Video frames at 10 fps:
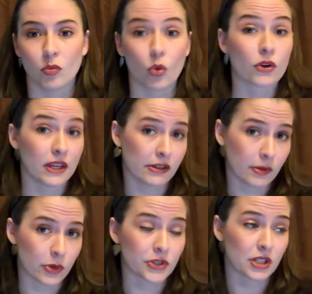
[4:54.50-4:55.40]
or the
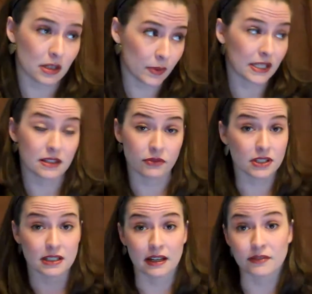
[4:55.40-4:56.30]
hearing person, it depends if
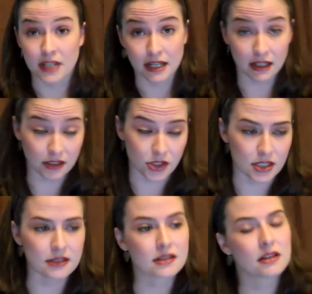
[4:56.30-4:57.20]
it's a deaf
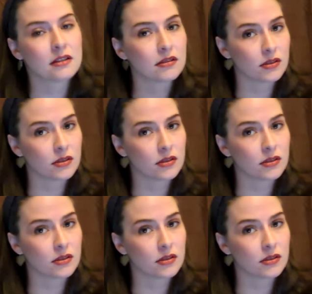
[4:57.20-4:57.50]
psychologist,